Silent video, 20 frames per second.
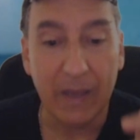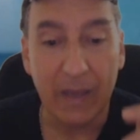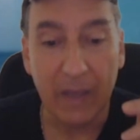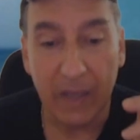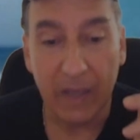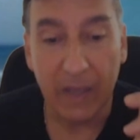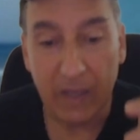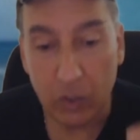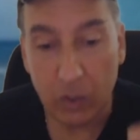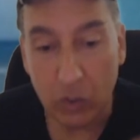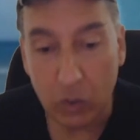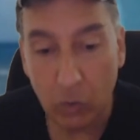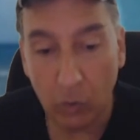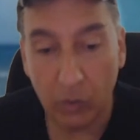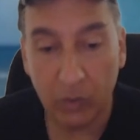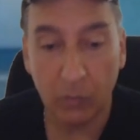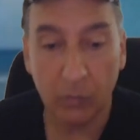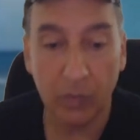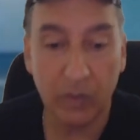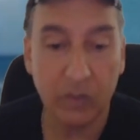
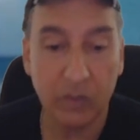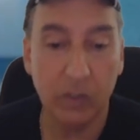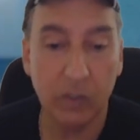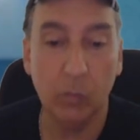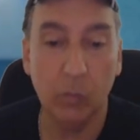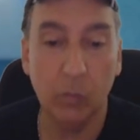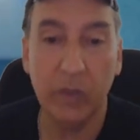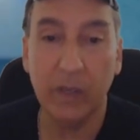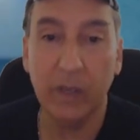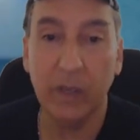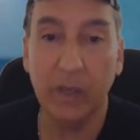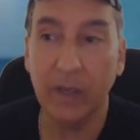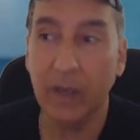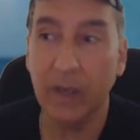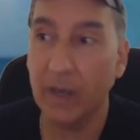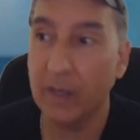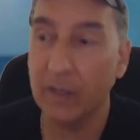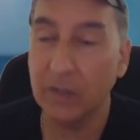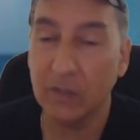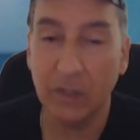enjoy the rest of your weekend,
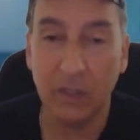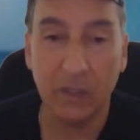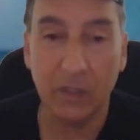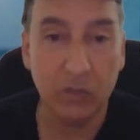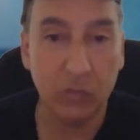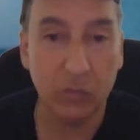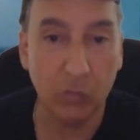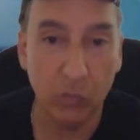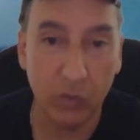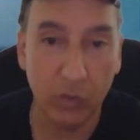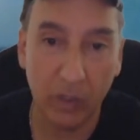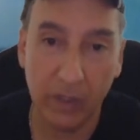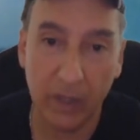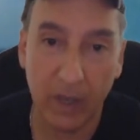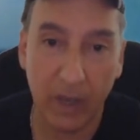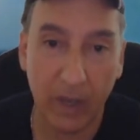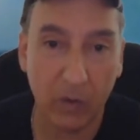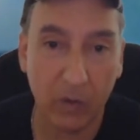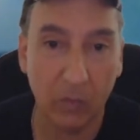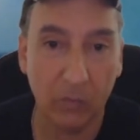guys. It's really
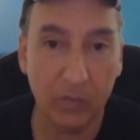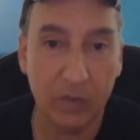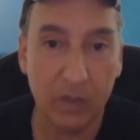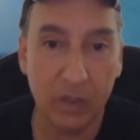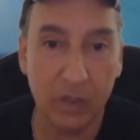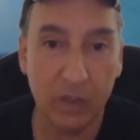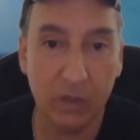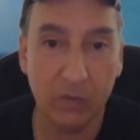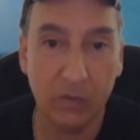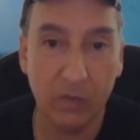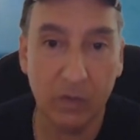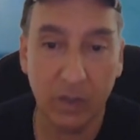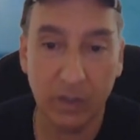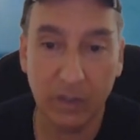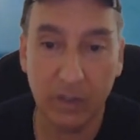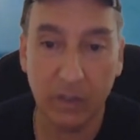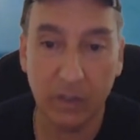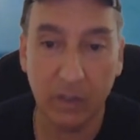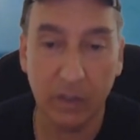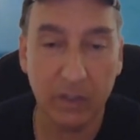hot over here. I
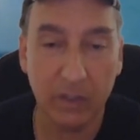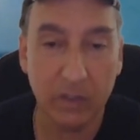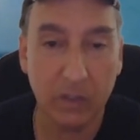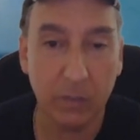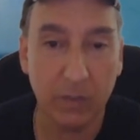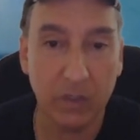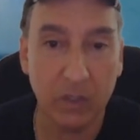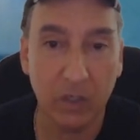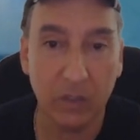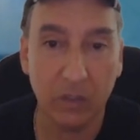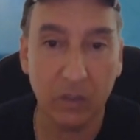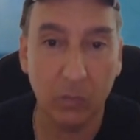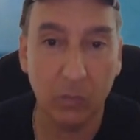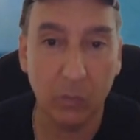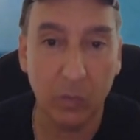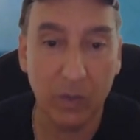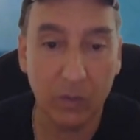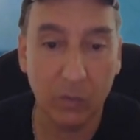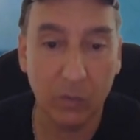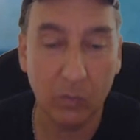think the last time I checked the
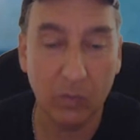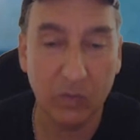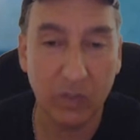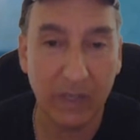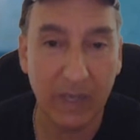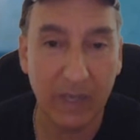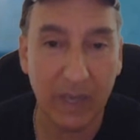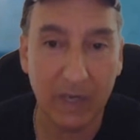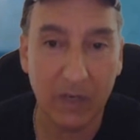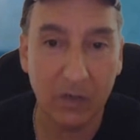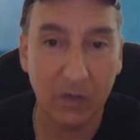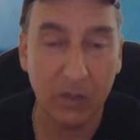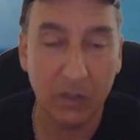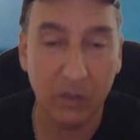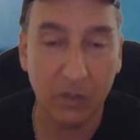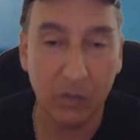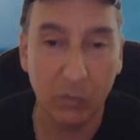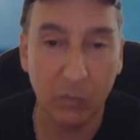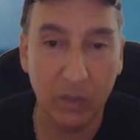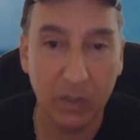weather it was like 89
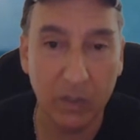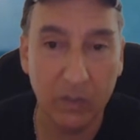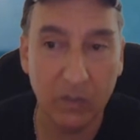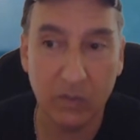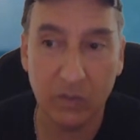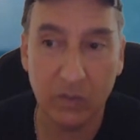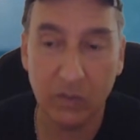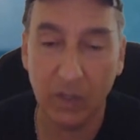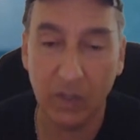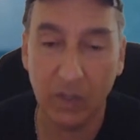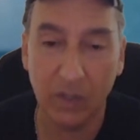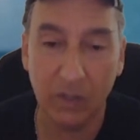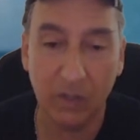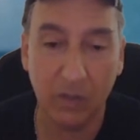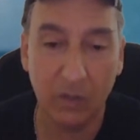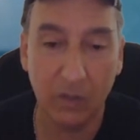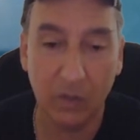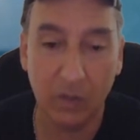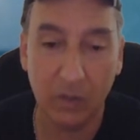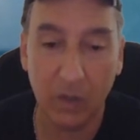degrees, and
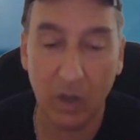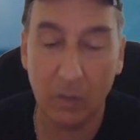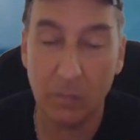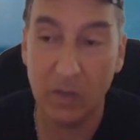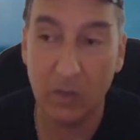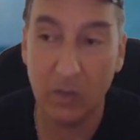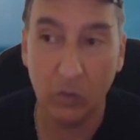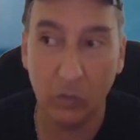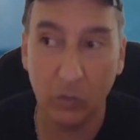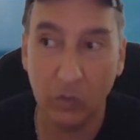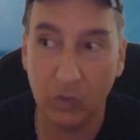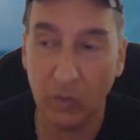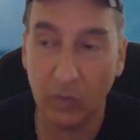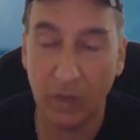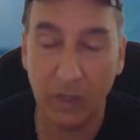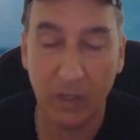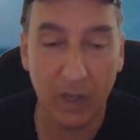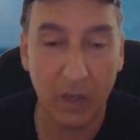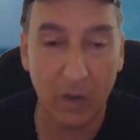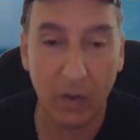I'm indoors
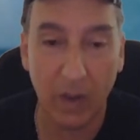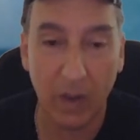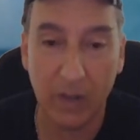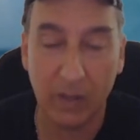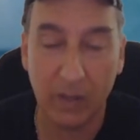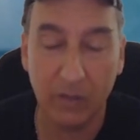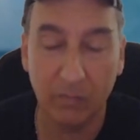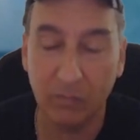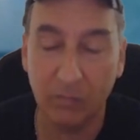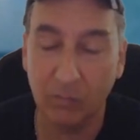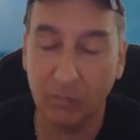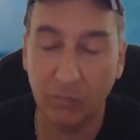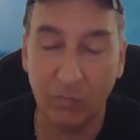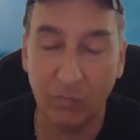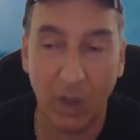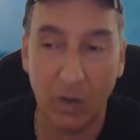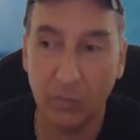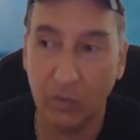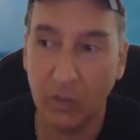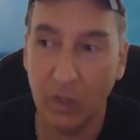right now. I
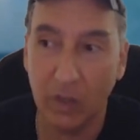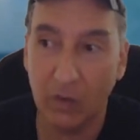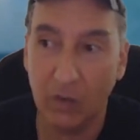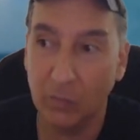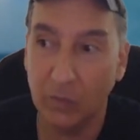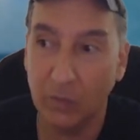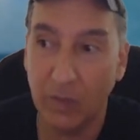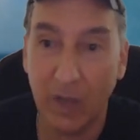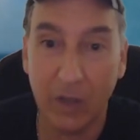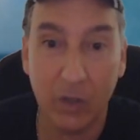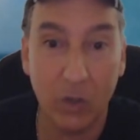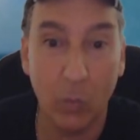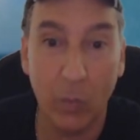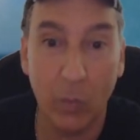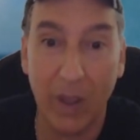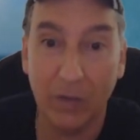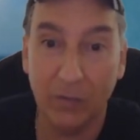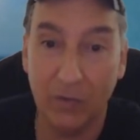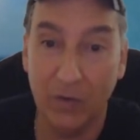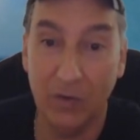dare not go
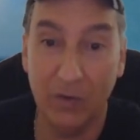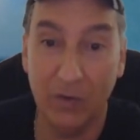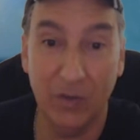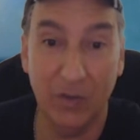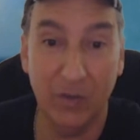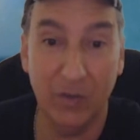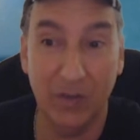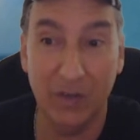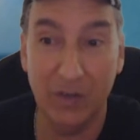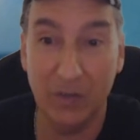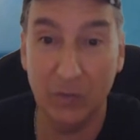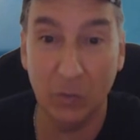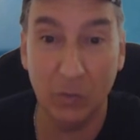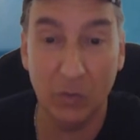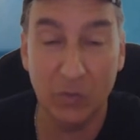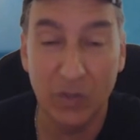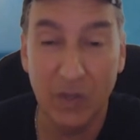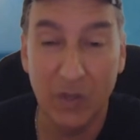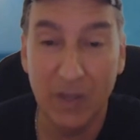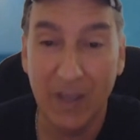out
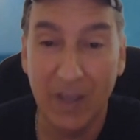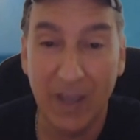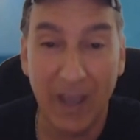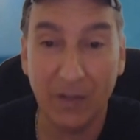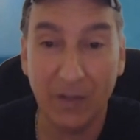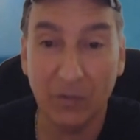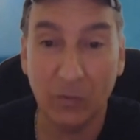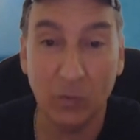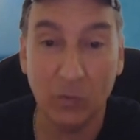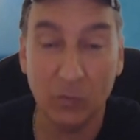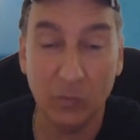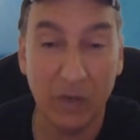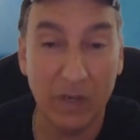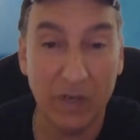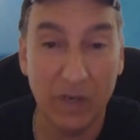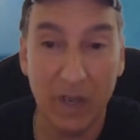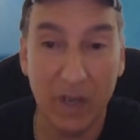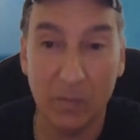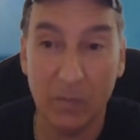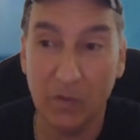outdoors right
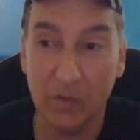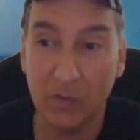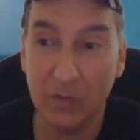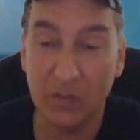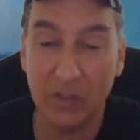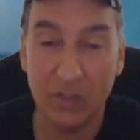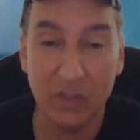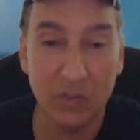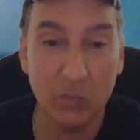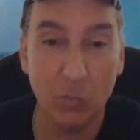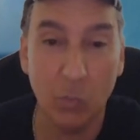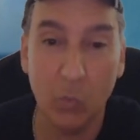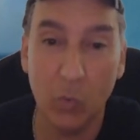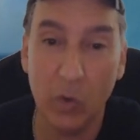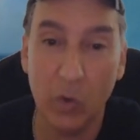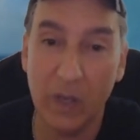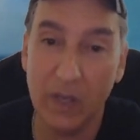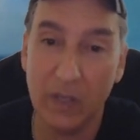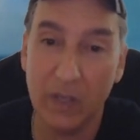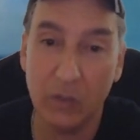now because it's
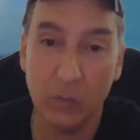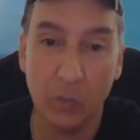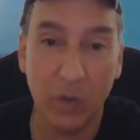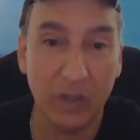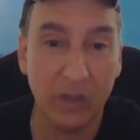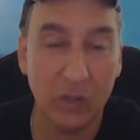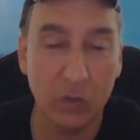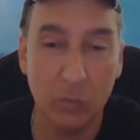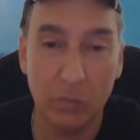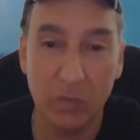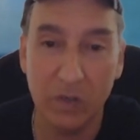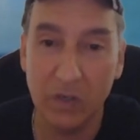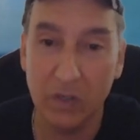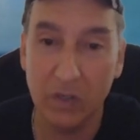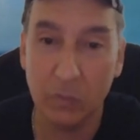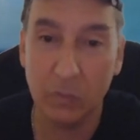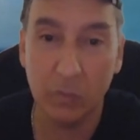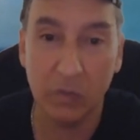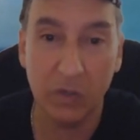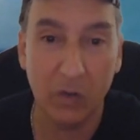way too hot. The humidity
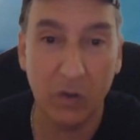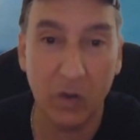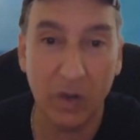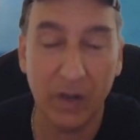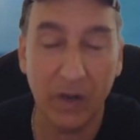is pretty high, and